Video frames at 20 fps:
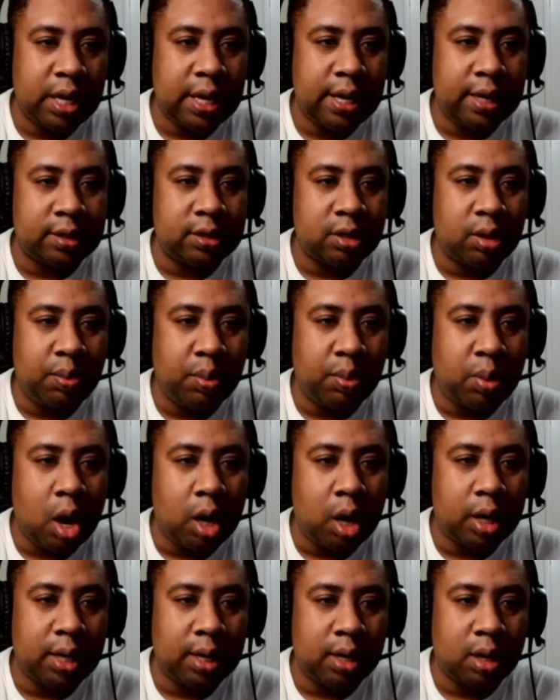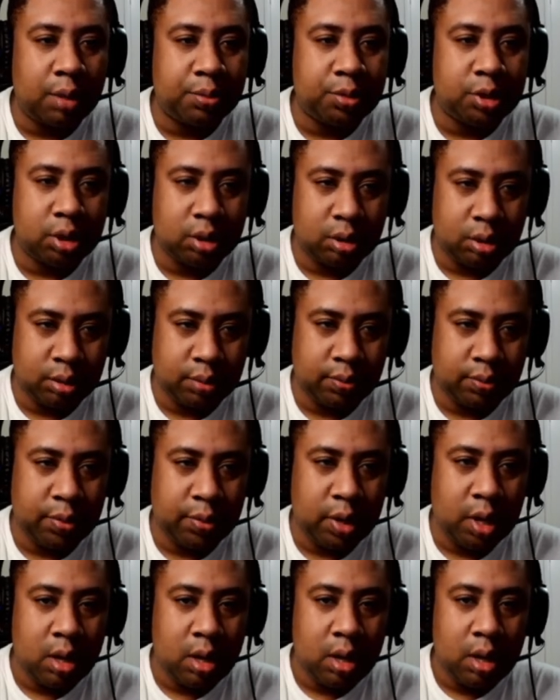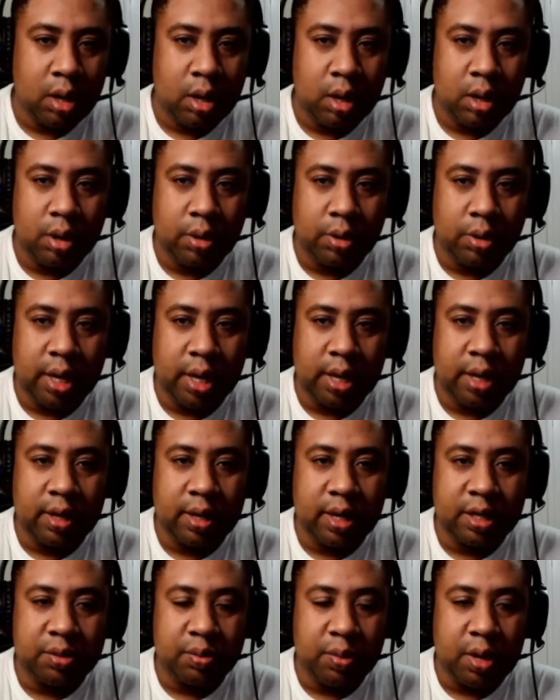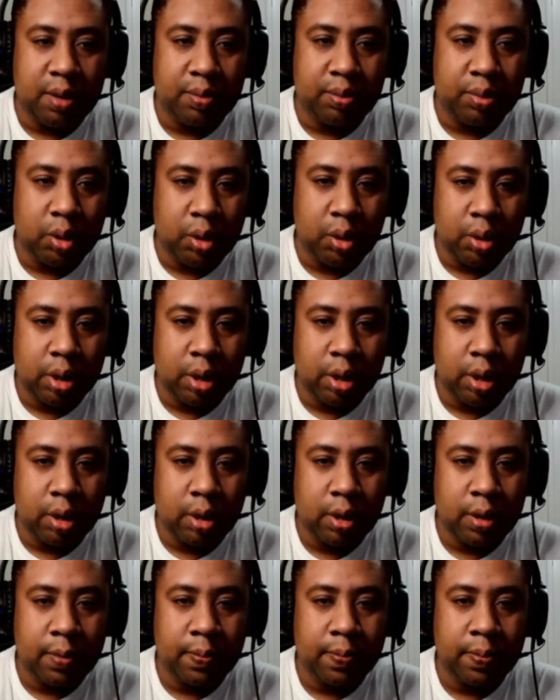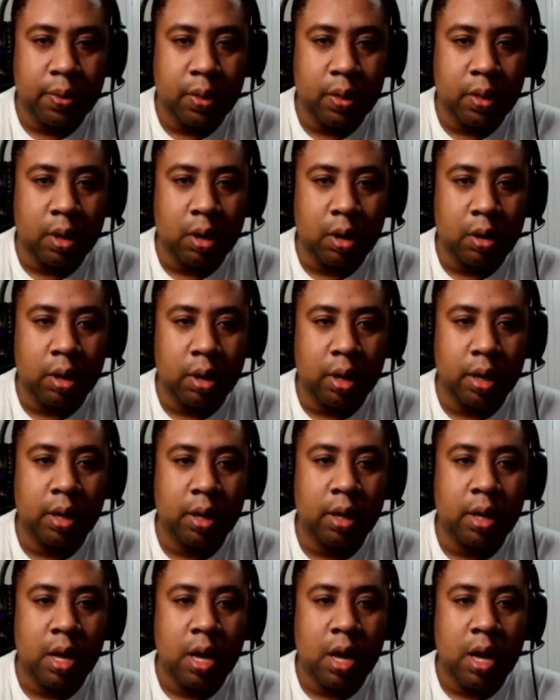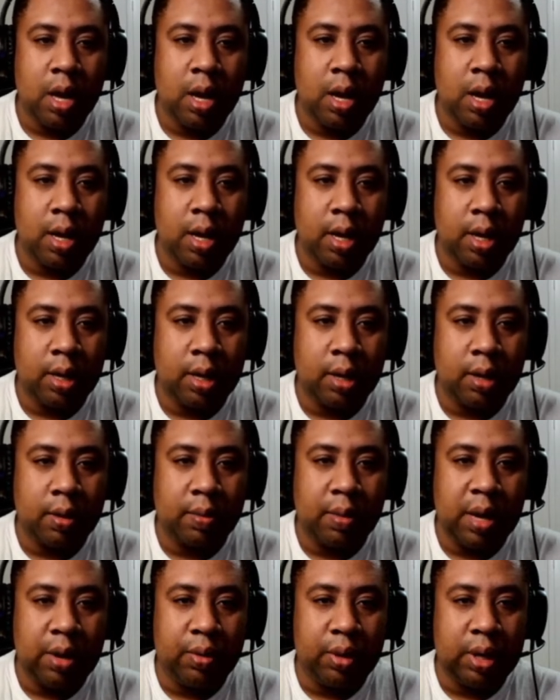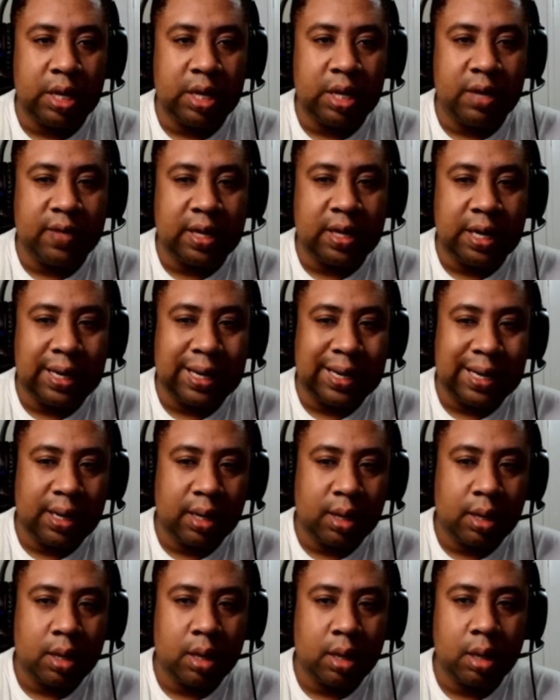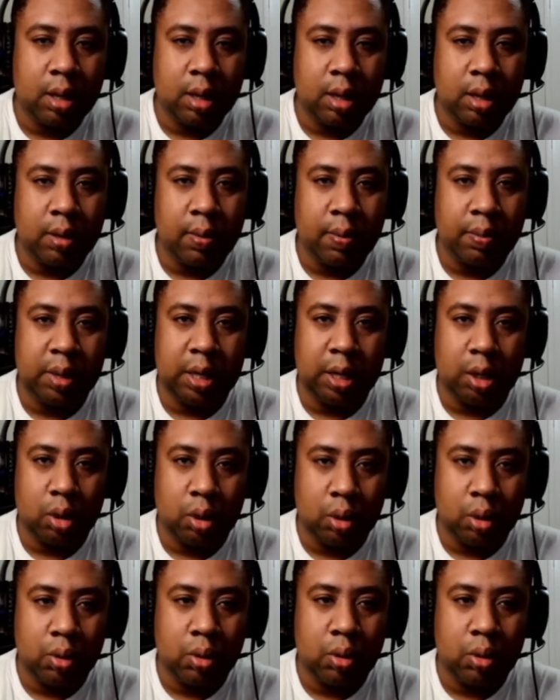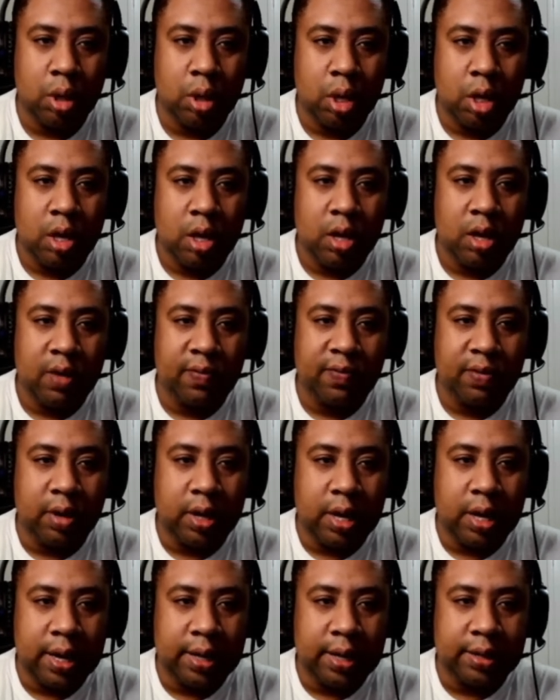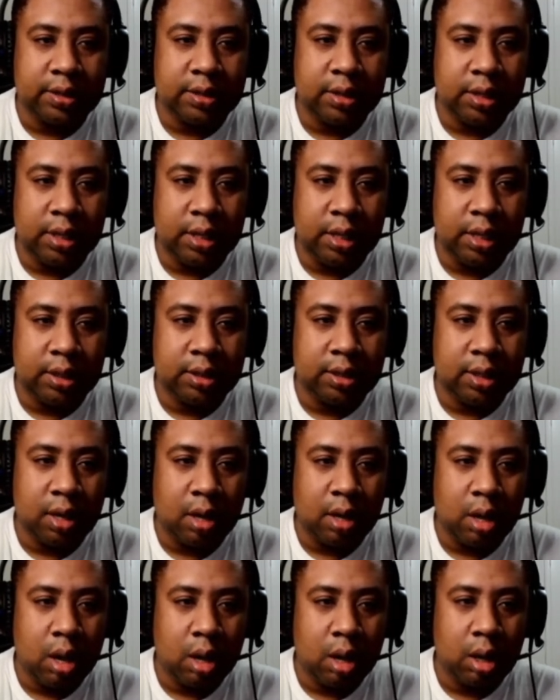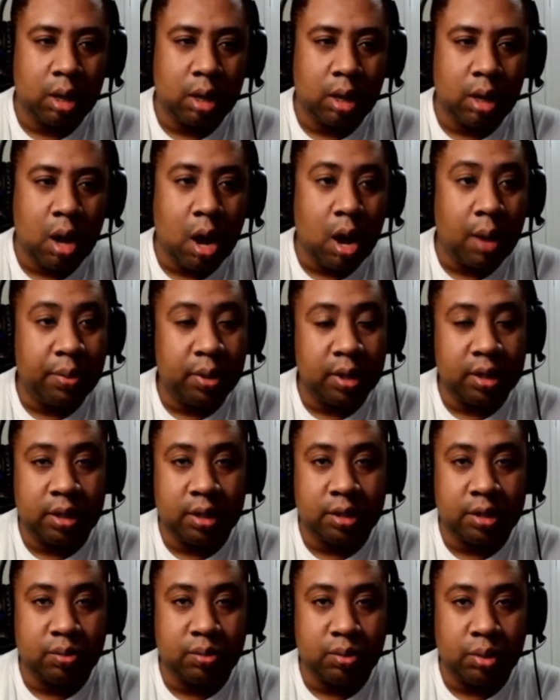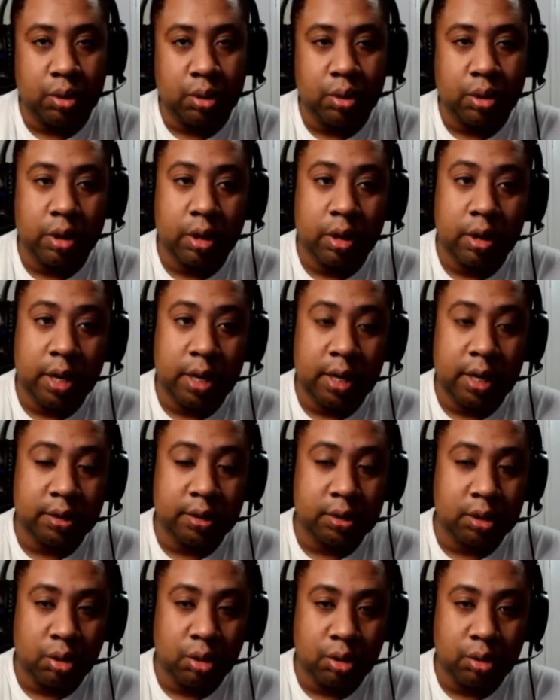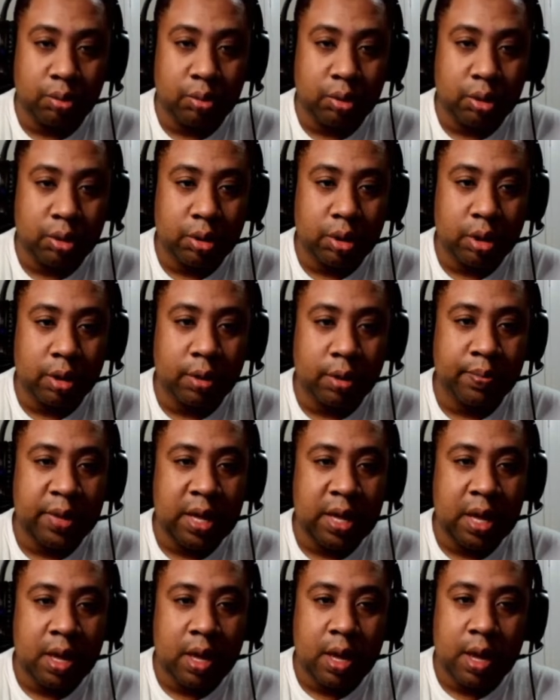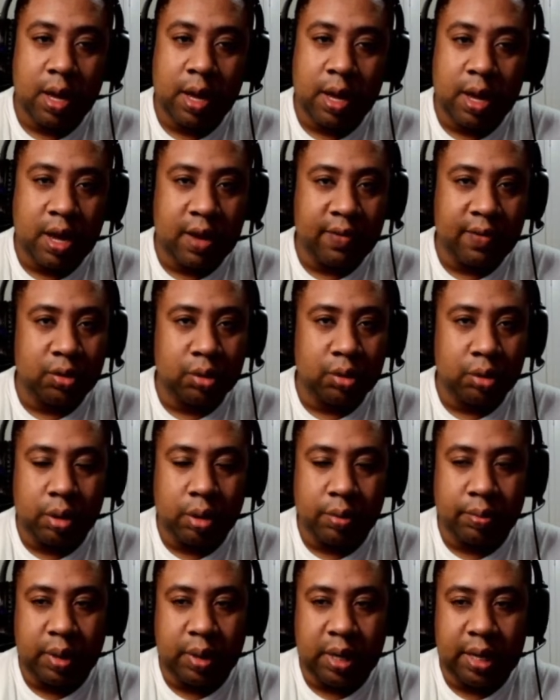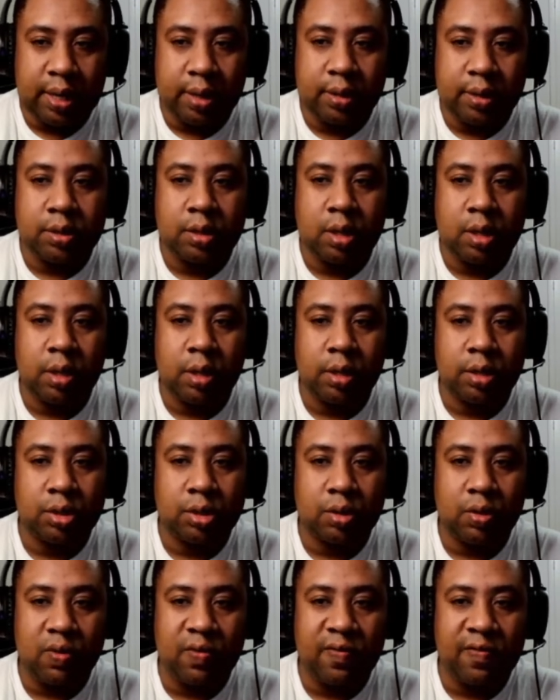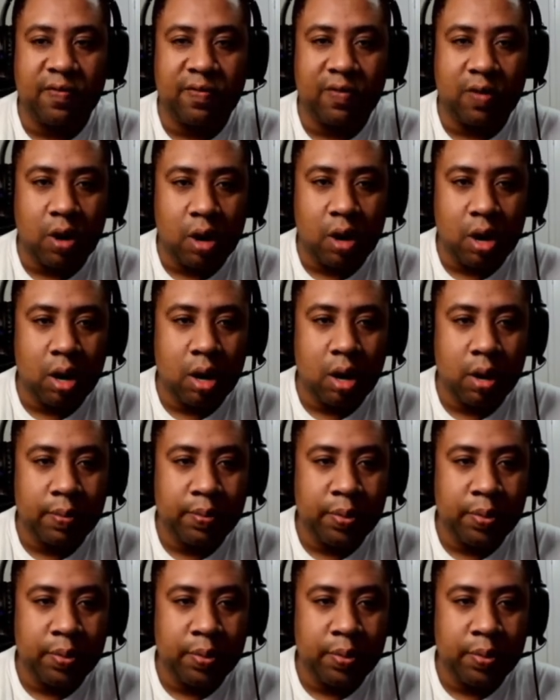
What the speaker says: is Pocket Option. Okay, that's my broker. Alright, I will leave the link below if you guys need to hop on this broker. It is a good broker. I have no complaints so far.